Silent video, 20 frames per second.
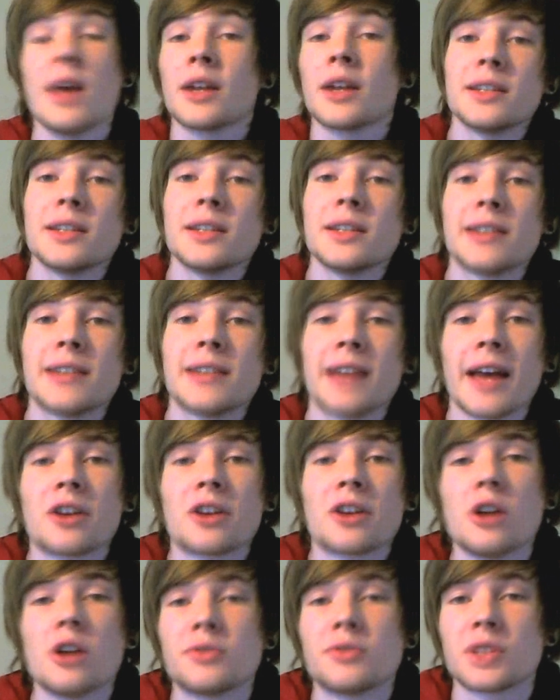Now this
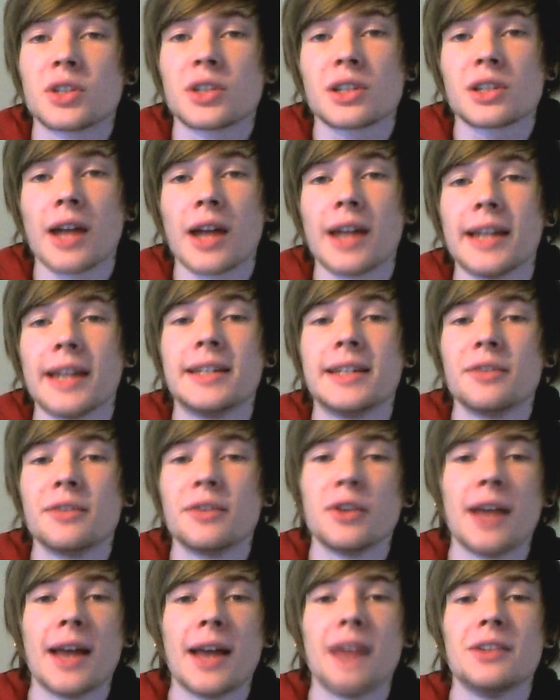deck goes for a slightly
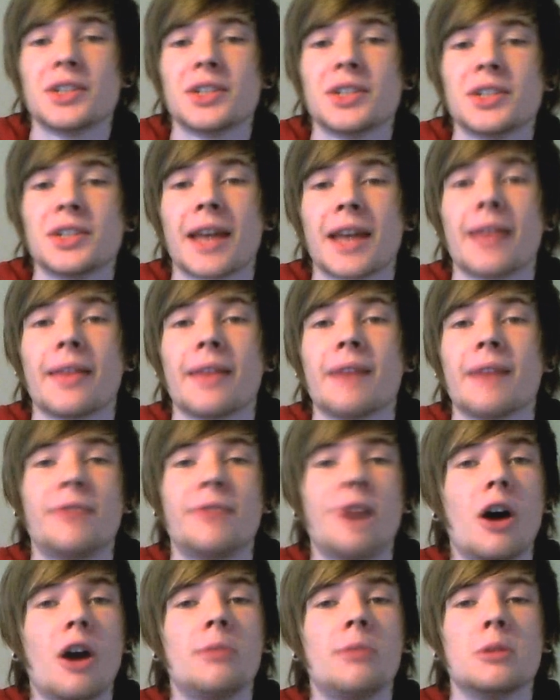different engine to get that
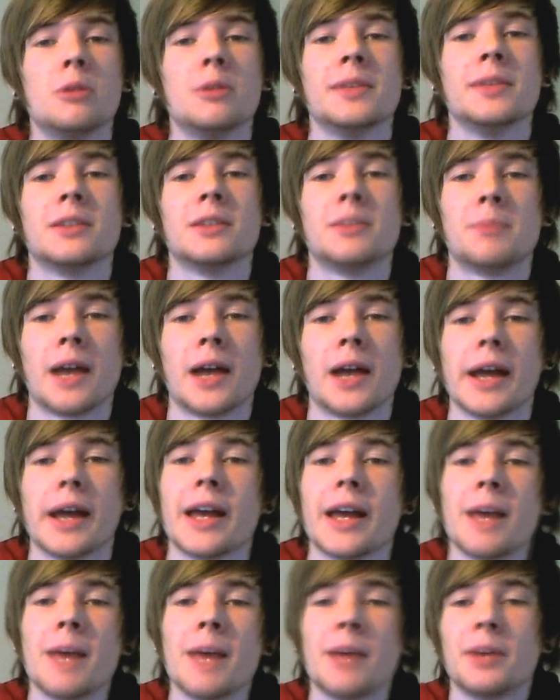Vileplume into play,
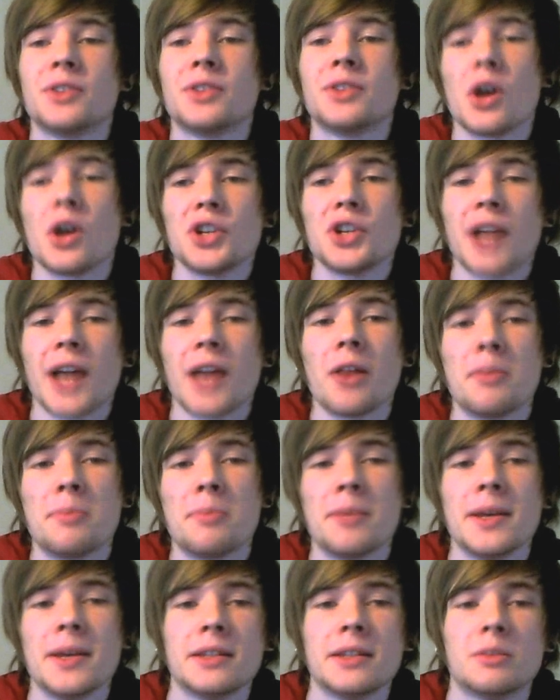by searching out the
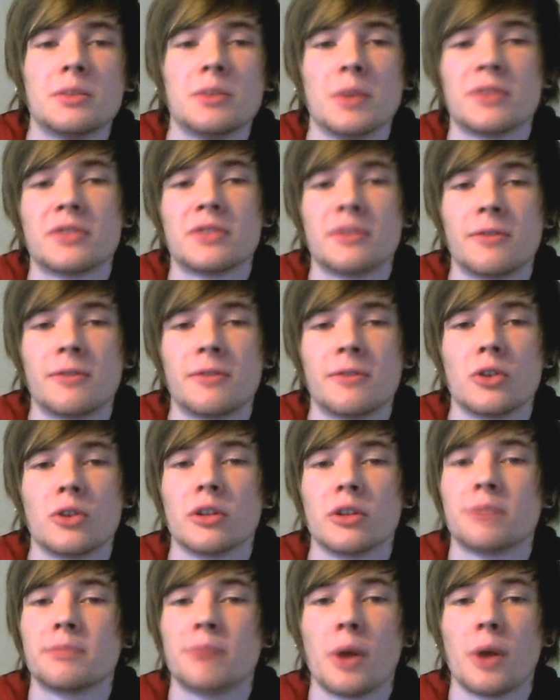pieces with
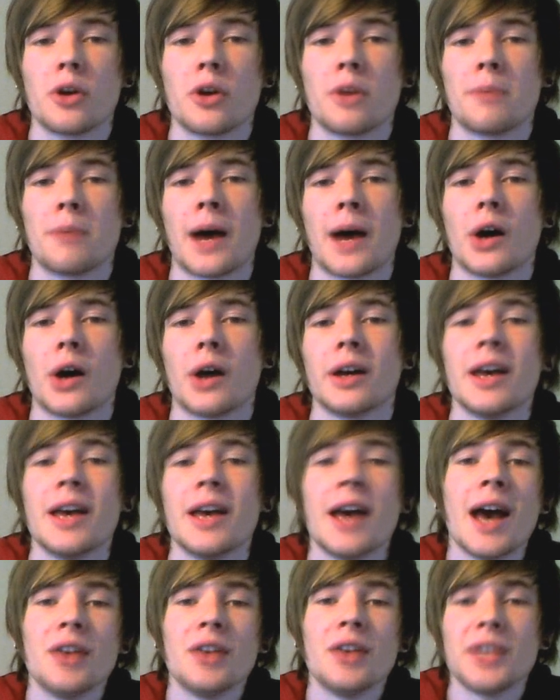Sunflora's Poker Power
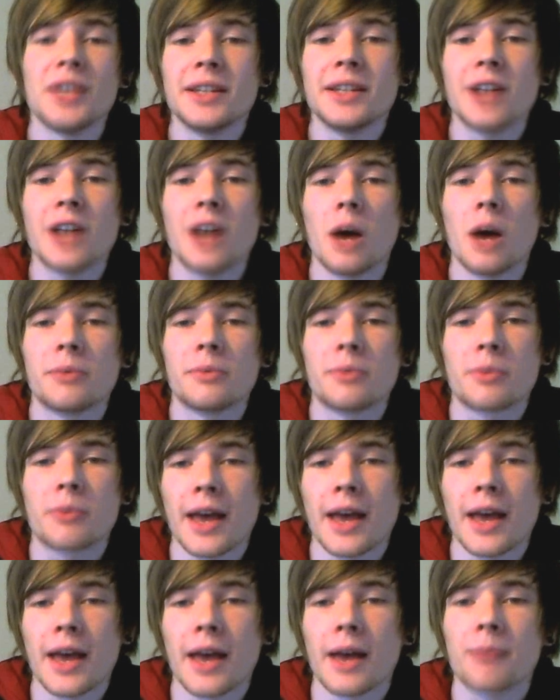and setting up
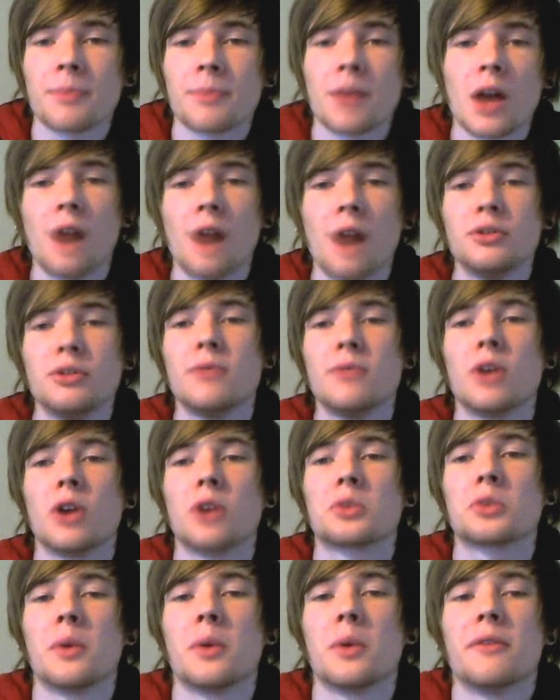from there after you've
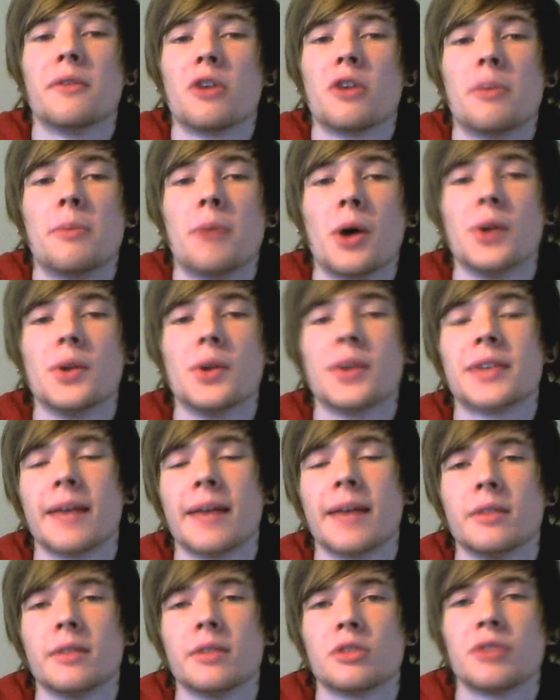blocked one of your opponent's
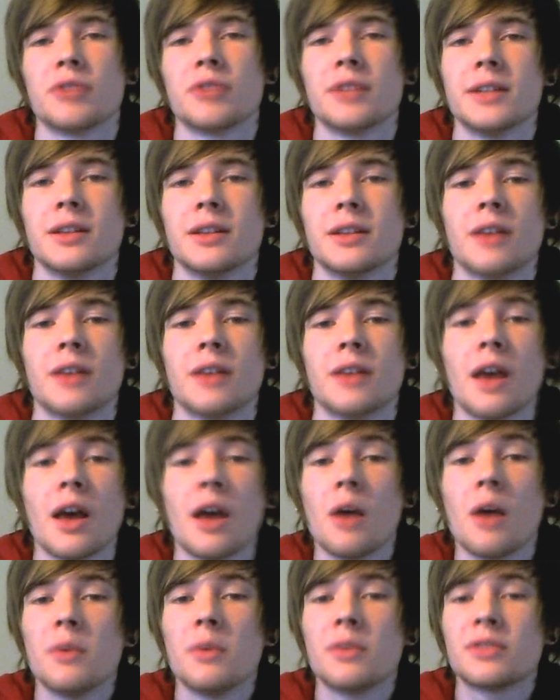heavy retreaters
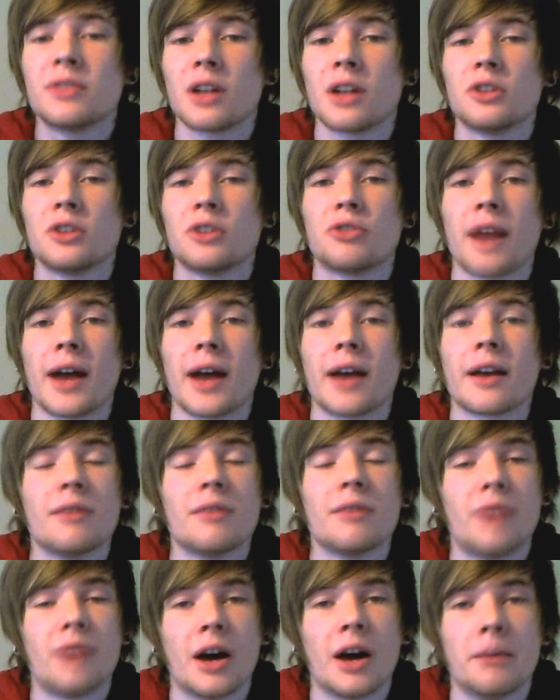with Sludge Drag
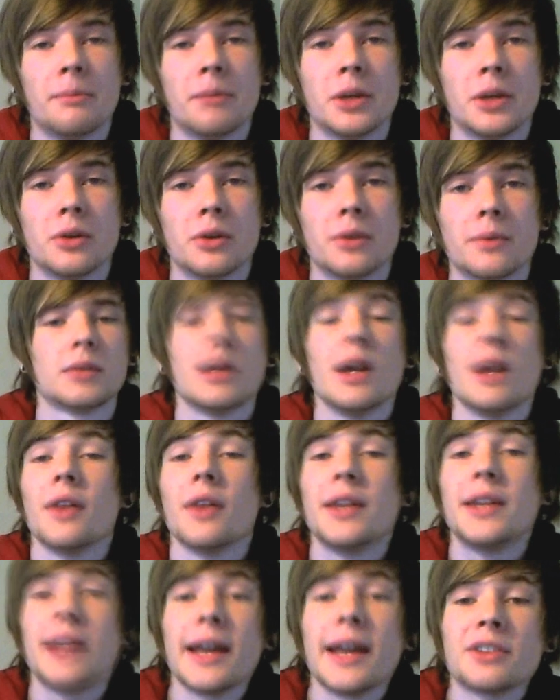via Mew.
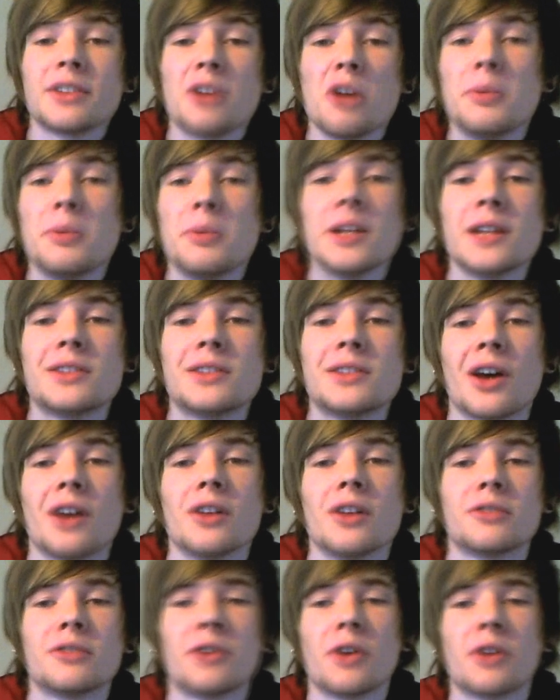The deck's opening
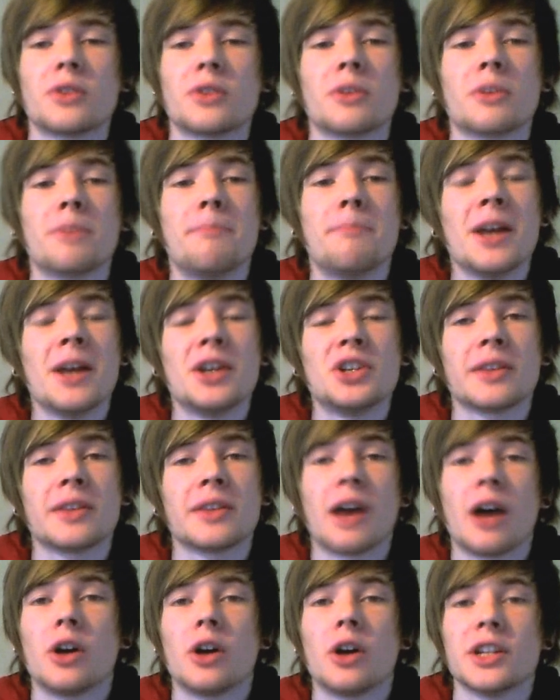turns focus on
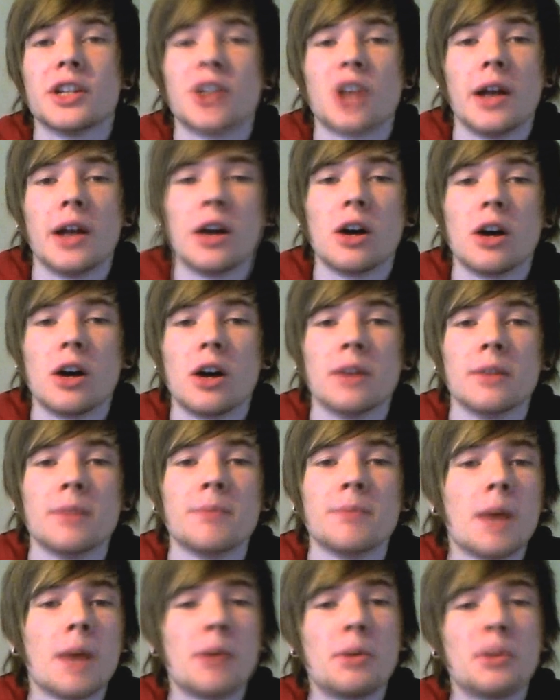benching that Oddish early on,
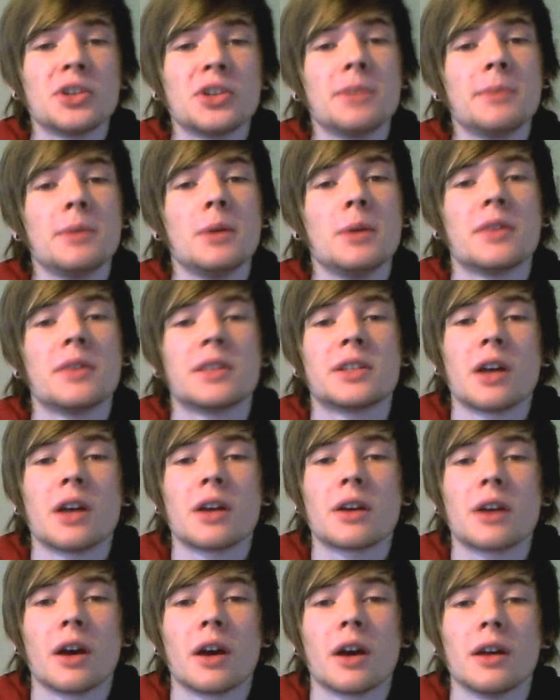possibly with a
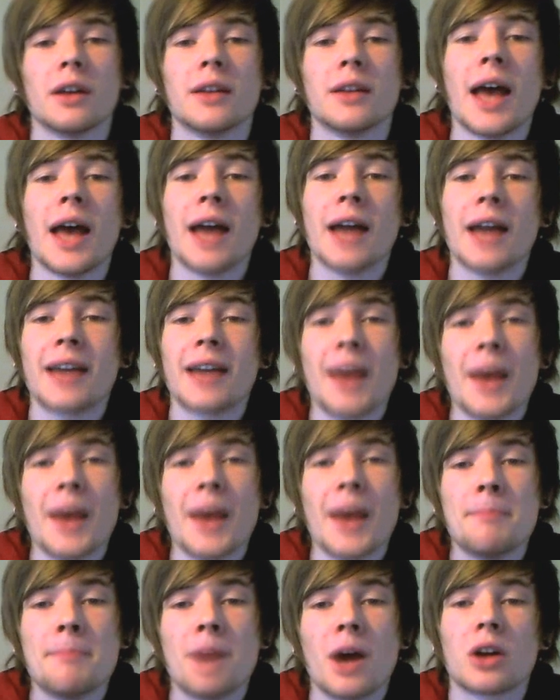Sunkern, and get
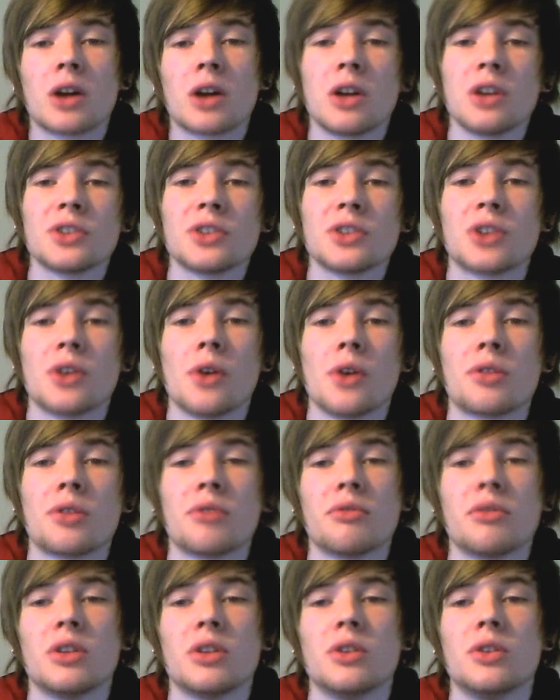that Muck Lost Zone
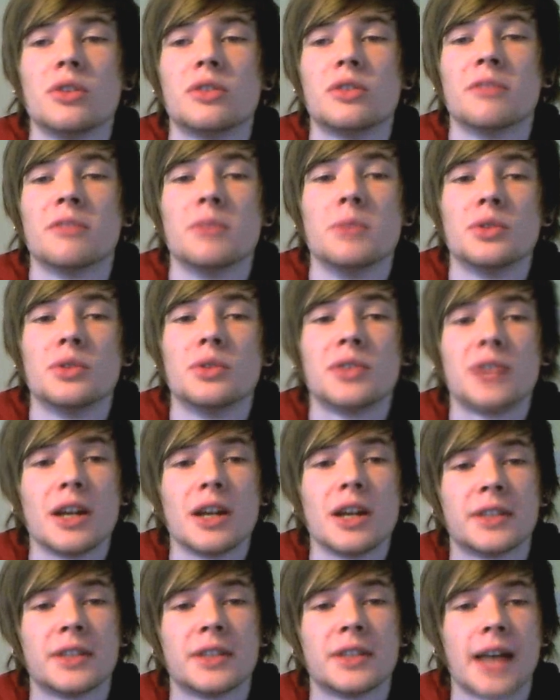through the use of Mew's
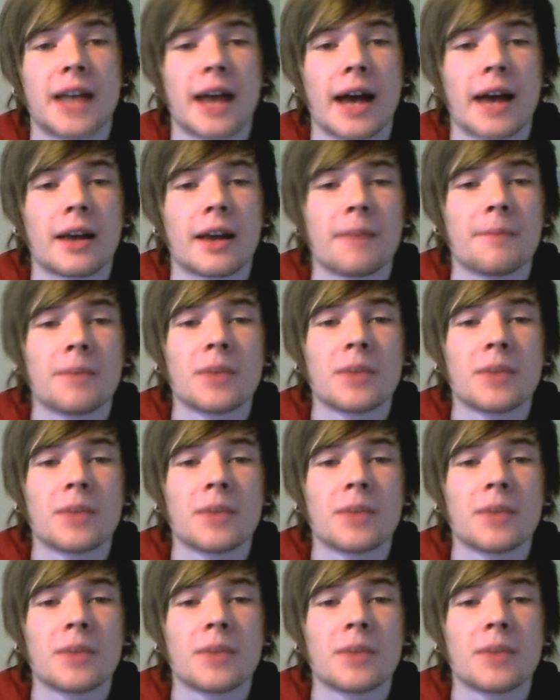See-Off attack.